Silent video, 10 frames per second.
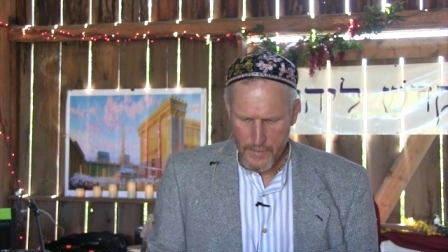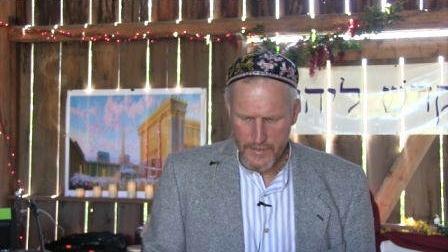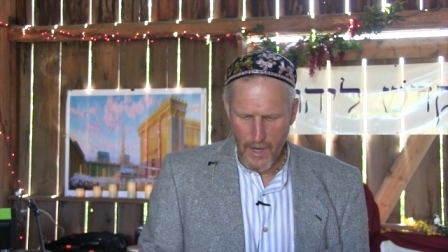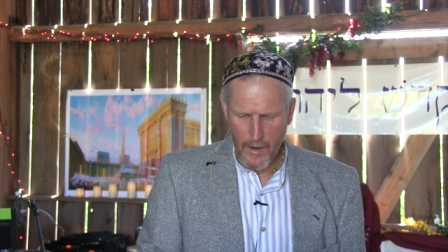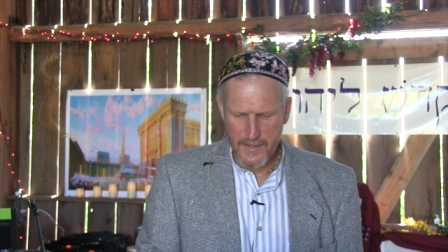
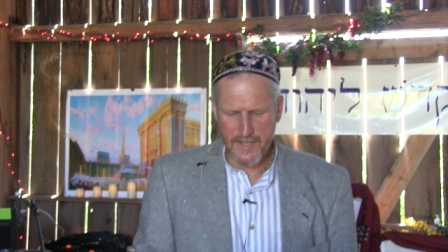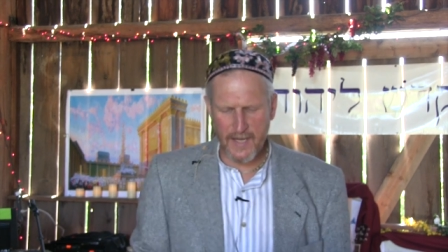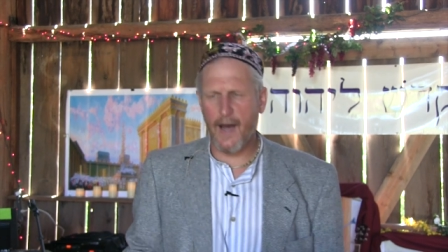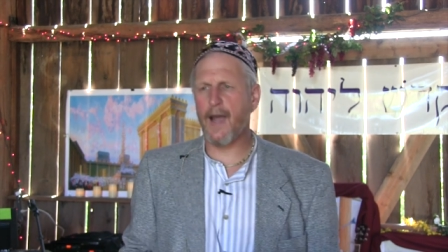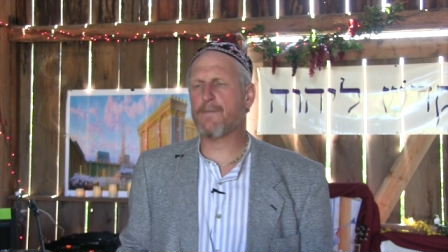So it's
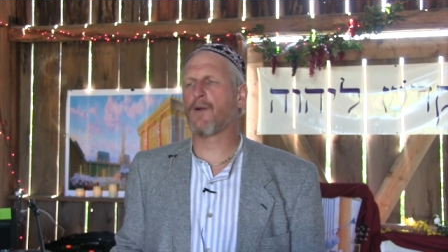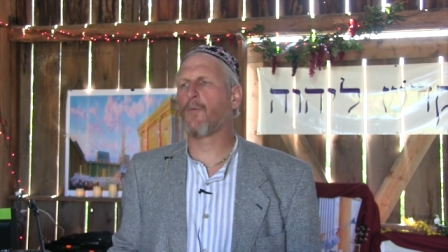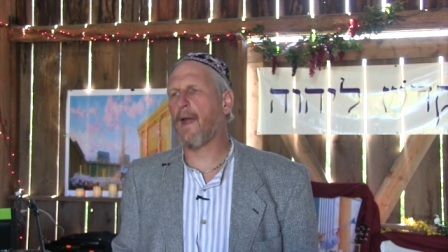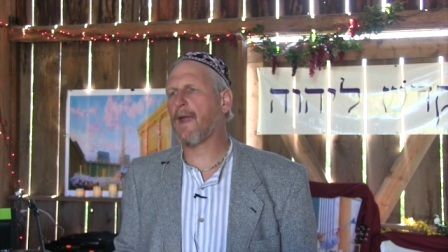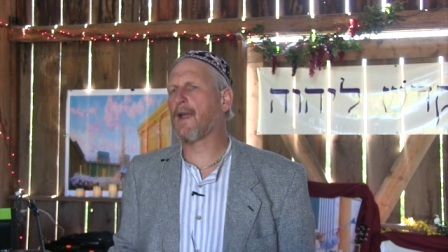time to
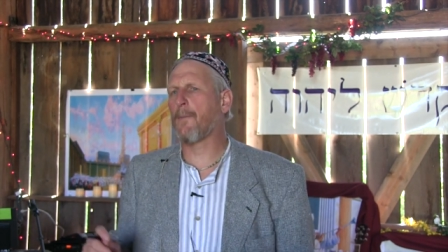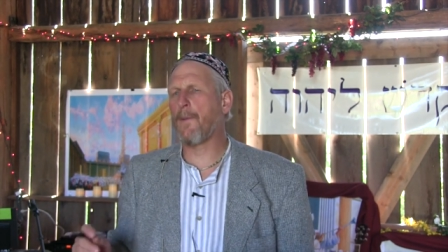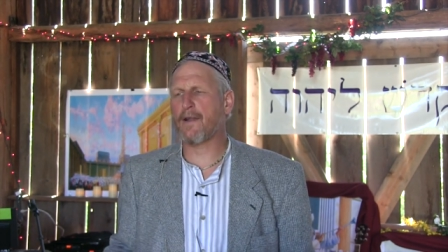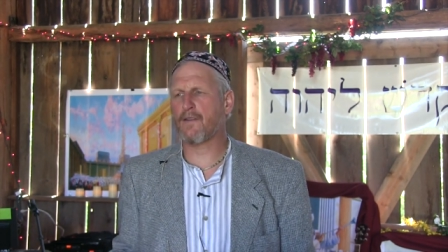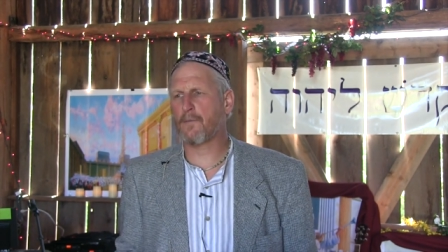wake
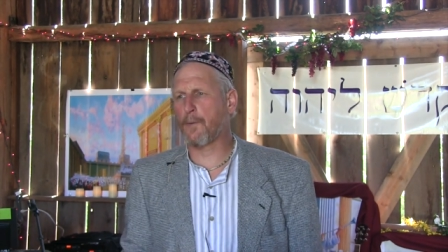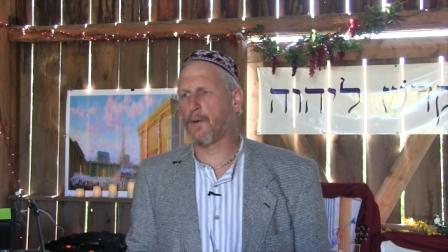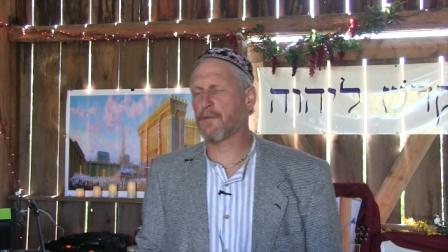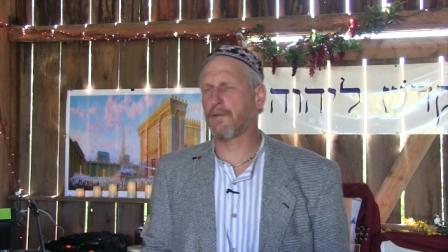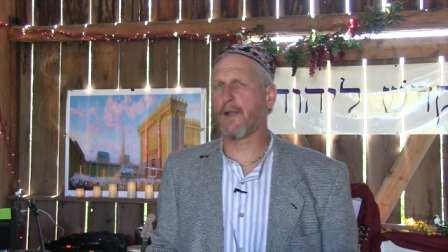up out of
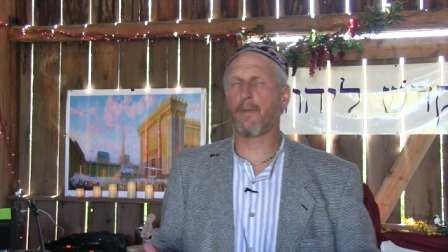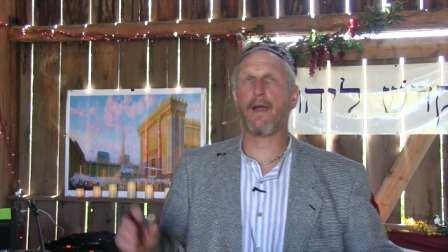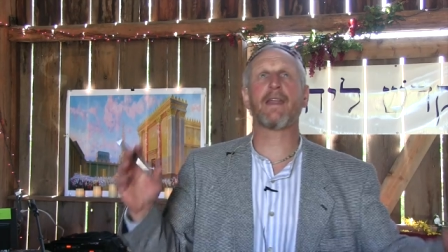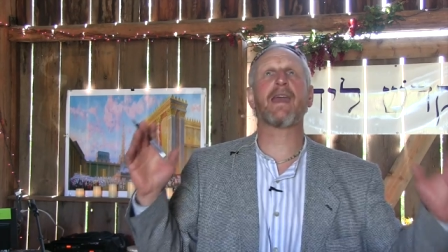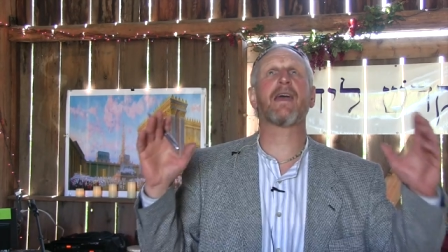spiritual slumber
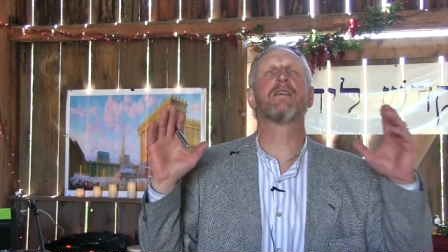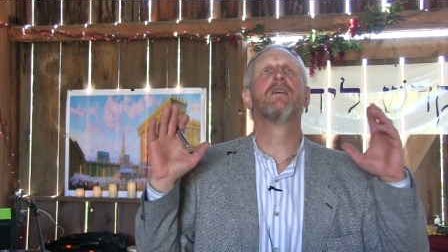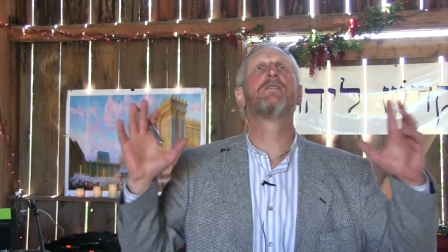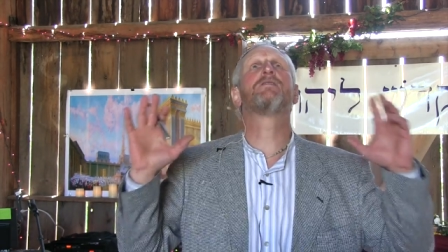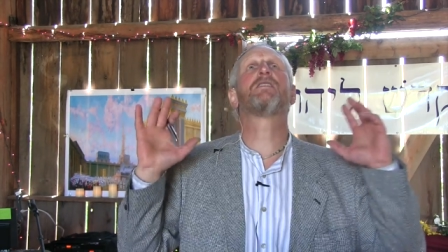and get
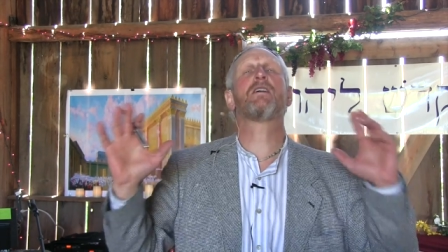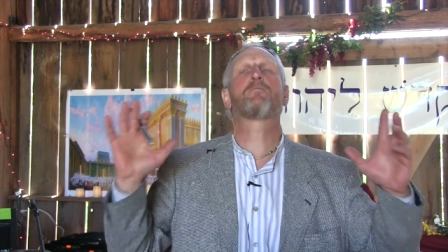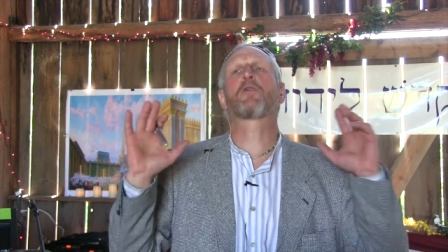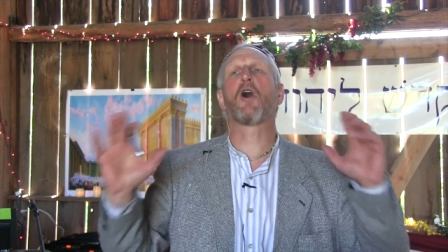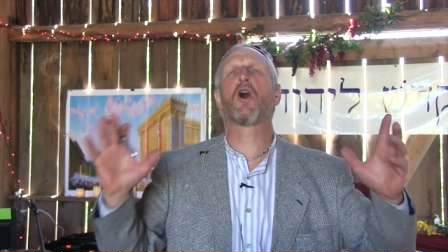
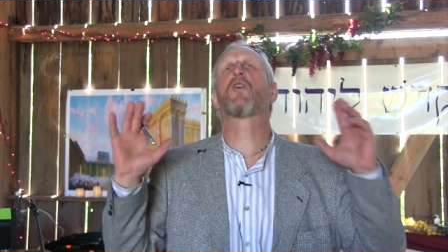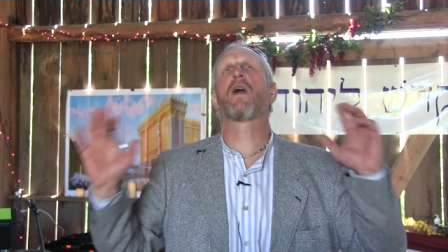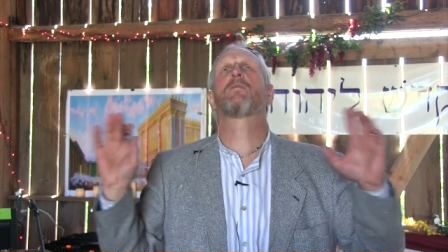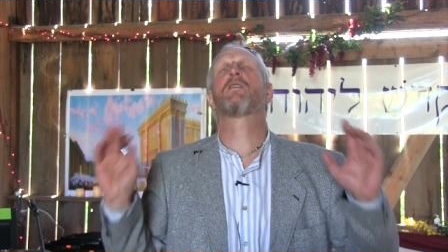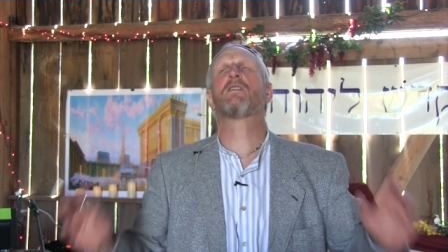
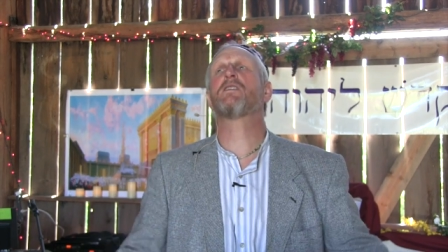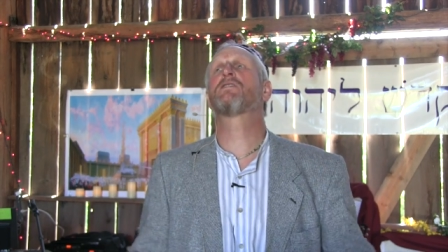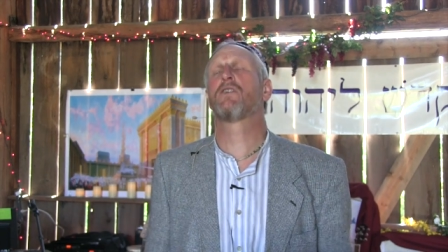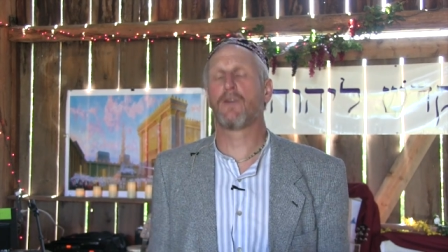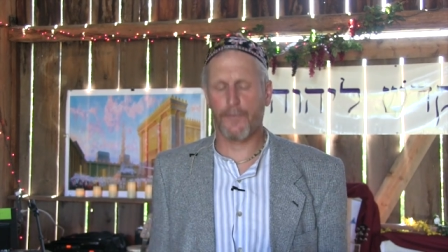deprogrammed and
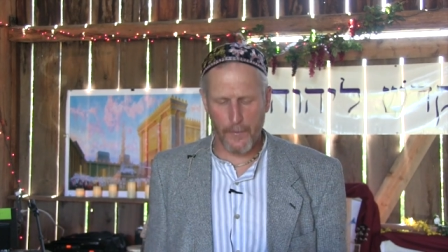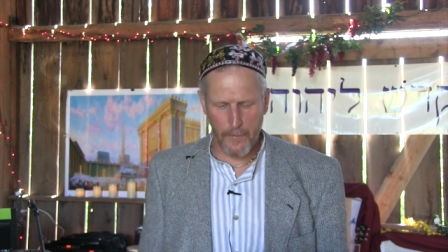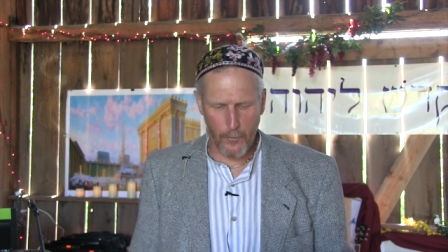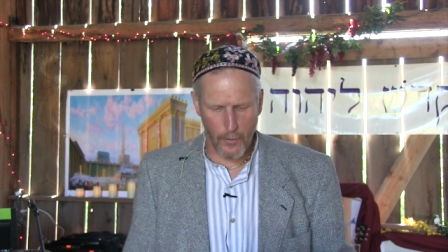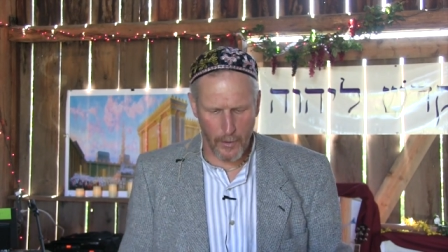detuned
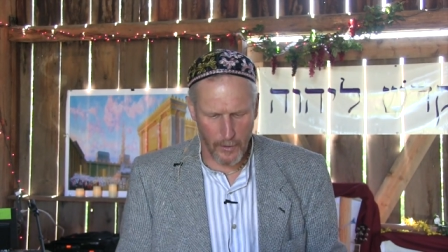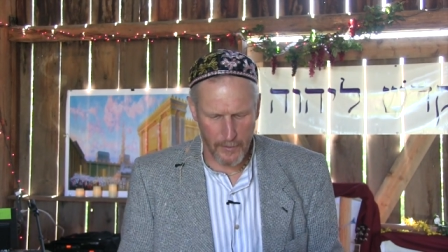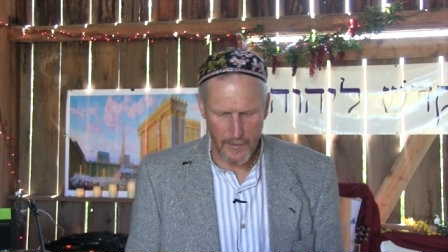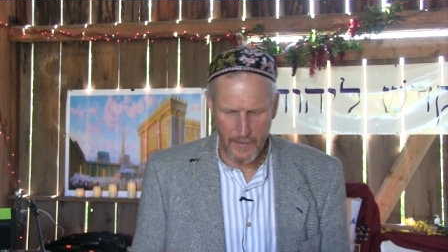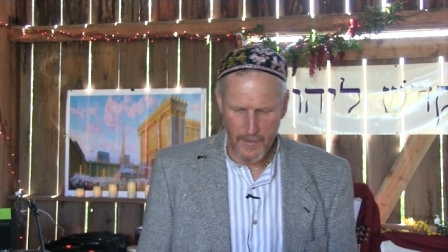from the world.